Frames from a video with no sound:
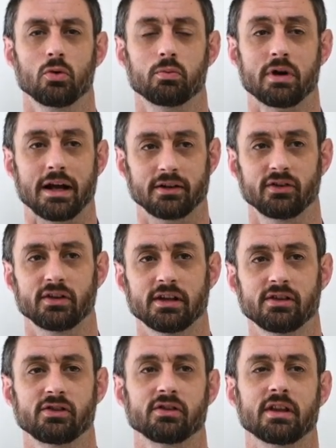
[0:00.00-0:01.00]
or
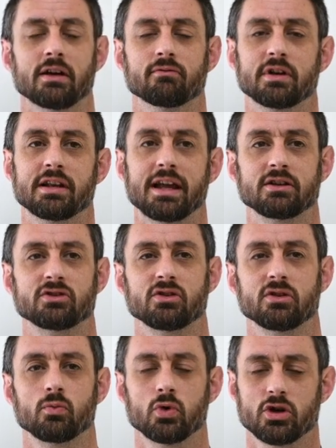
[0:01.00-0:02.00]
practices that relate
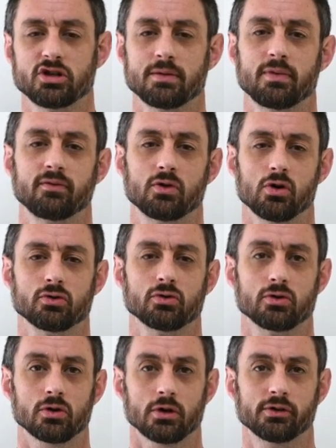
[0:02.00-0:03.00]
to the worship of God
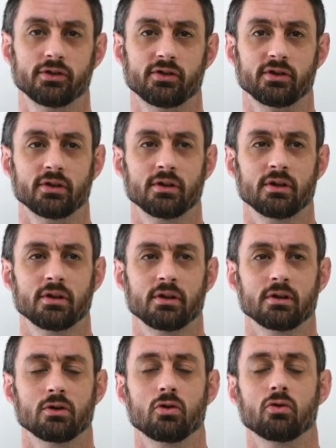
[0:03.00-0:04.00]
or gods,
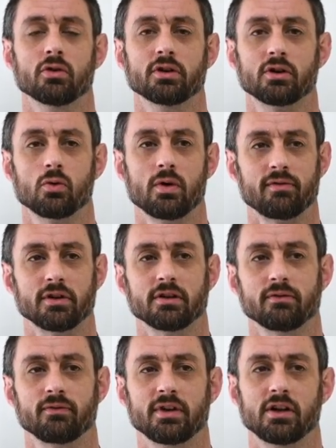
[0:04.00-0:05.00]
or an
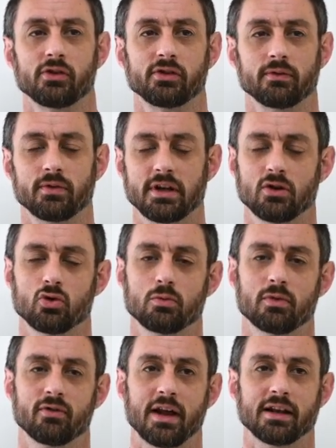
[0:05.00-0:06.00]
equivalent philosophy
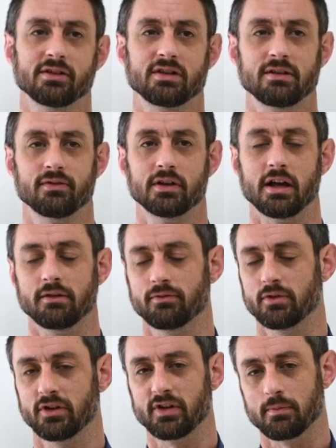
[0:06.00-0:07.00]
or morality for
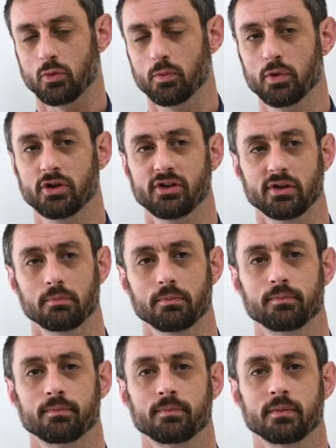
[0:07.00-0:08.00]
life, for example,
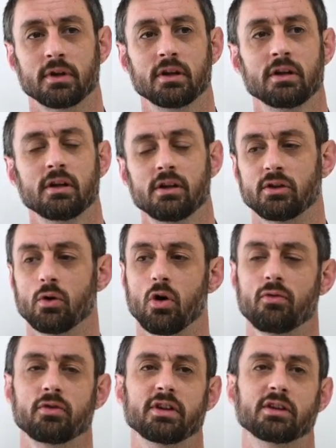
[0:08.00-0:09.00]
Buddhism. So
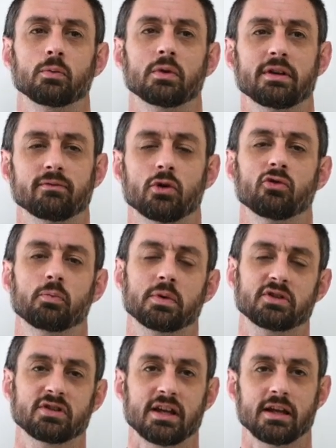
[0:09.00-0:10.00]
often this will
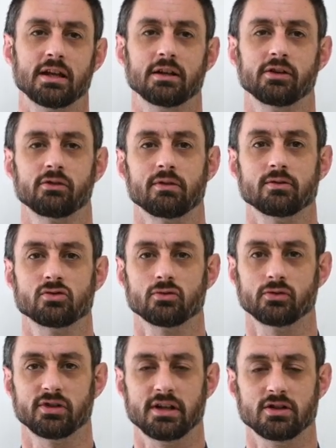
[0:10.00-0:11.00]
involve particular
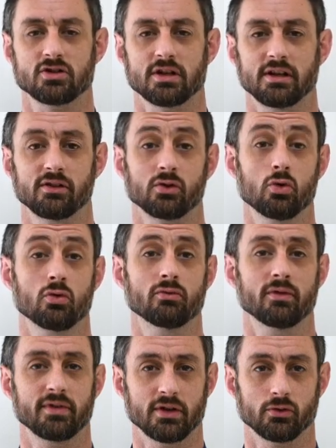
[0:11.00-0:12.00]
scriptural teachings
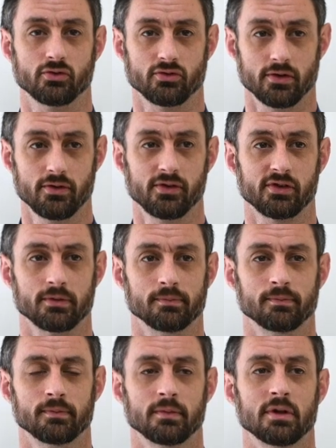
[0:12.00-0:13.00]
or revealed truths.
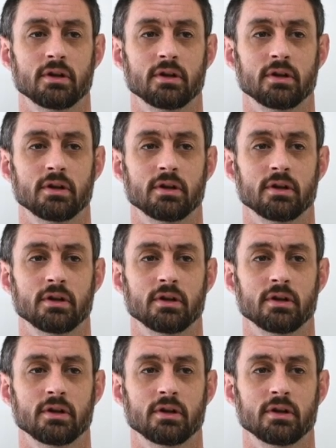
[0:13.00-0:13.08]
